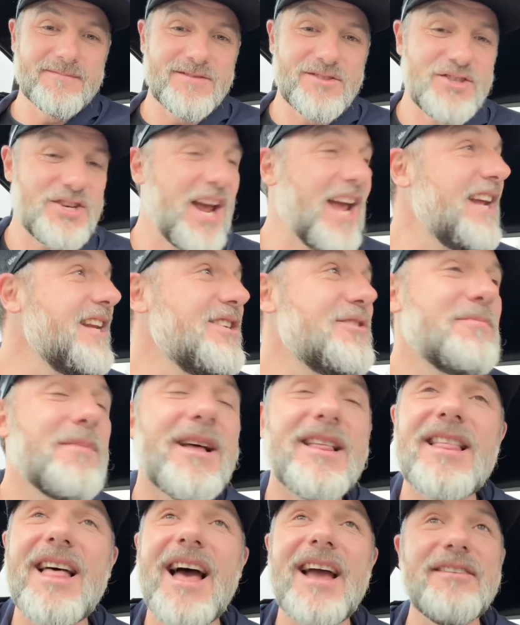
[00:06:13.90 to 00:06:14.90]
changed my
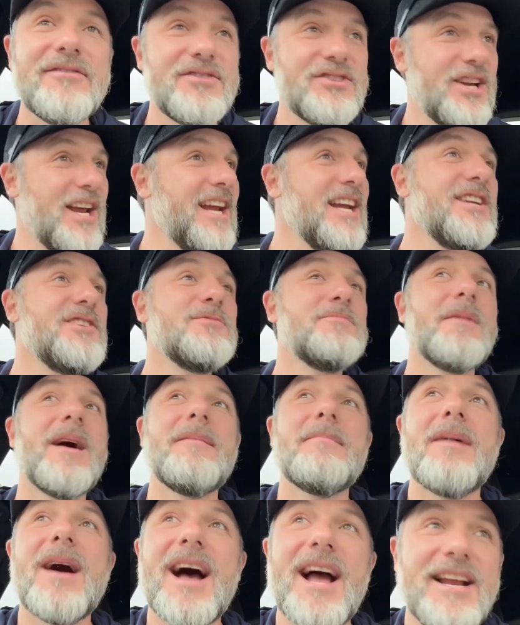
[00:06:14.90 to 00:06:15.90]
life, changed my
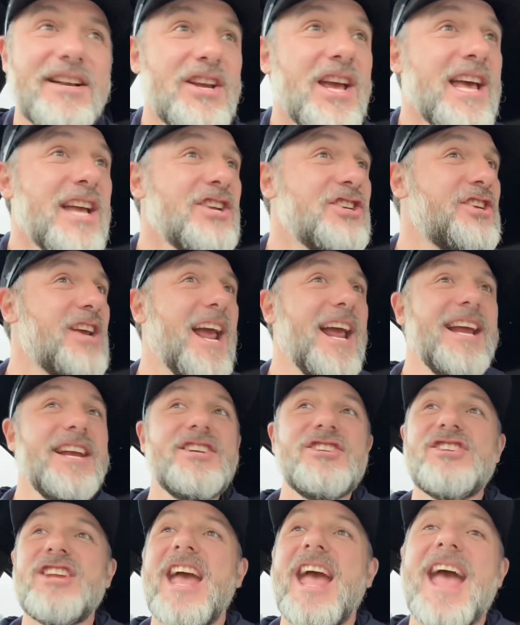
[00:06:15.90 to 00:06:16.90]
mind,
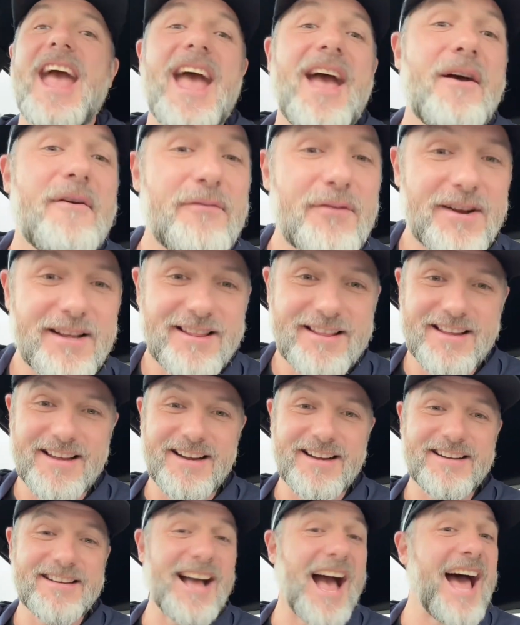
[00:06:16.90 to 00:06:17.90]
changed everything.
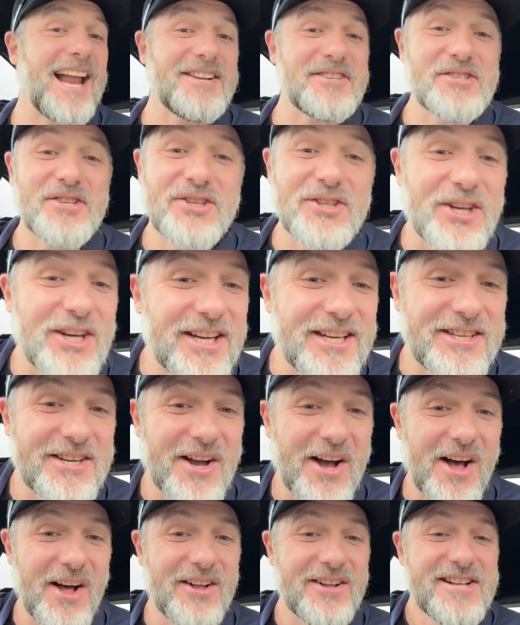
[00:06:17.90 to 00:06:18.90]
God is good,
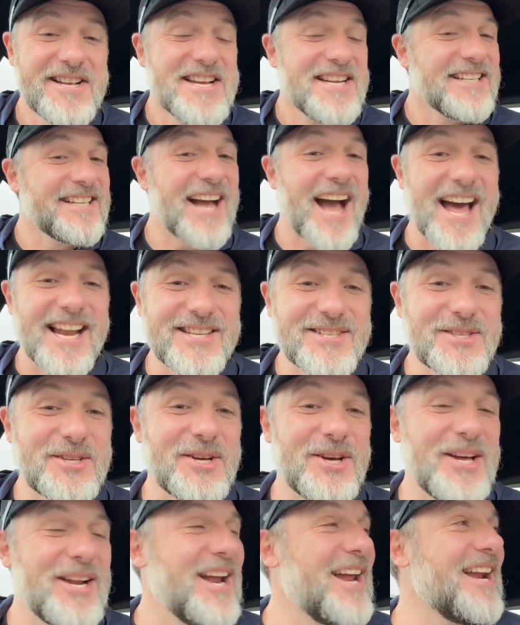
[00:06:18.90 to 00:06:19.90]
y'all. God is
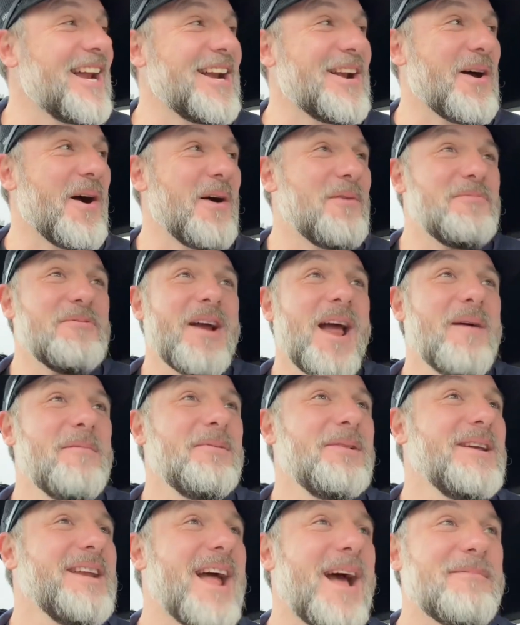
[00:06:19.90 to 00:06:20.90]
good. And I know I'm
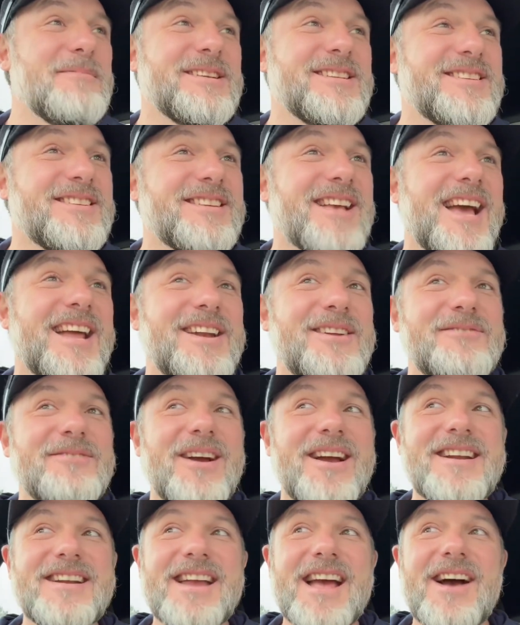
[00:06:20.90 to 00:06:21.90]
rambling. I'm excited
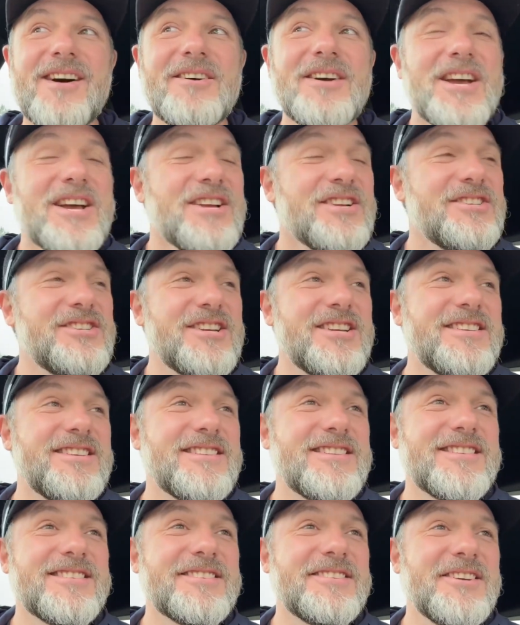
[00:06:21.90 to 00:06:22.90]
right now.
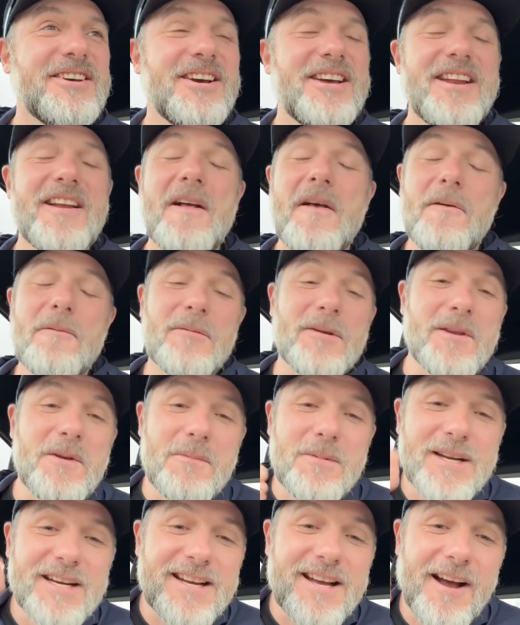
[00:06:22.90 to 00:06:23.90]
Jesus is good. When you
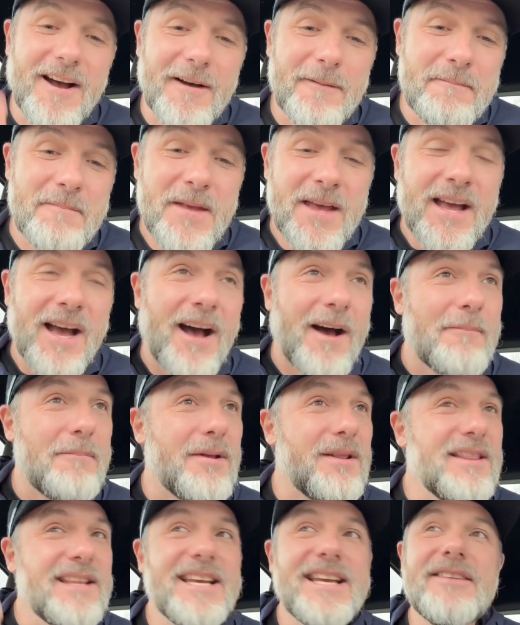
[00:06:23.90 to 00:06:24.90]
become a
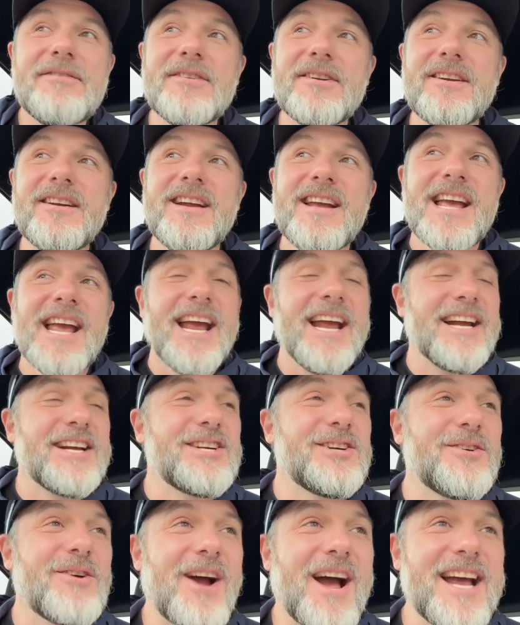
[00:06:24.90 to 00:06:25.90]
believer in
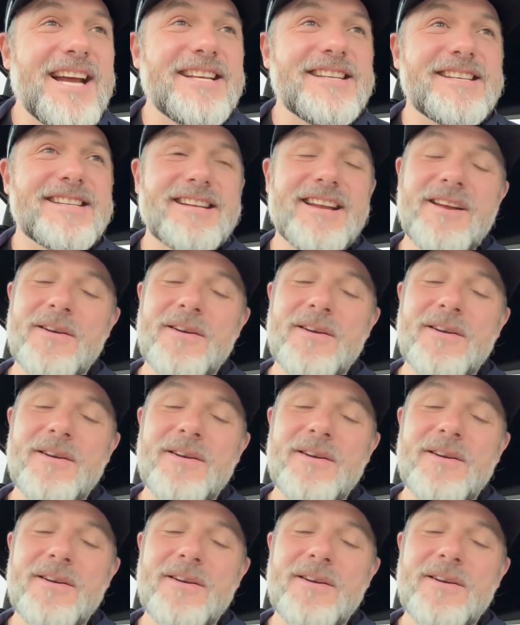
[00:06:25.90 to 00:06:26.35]
Christ,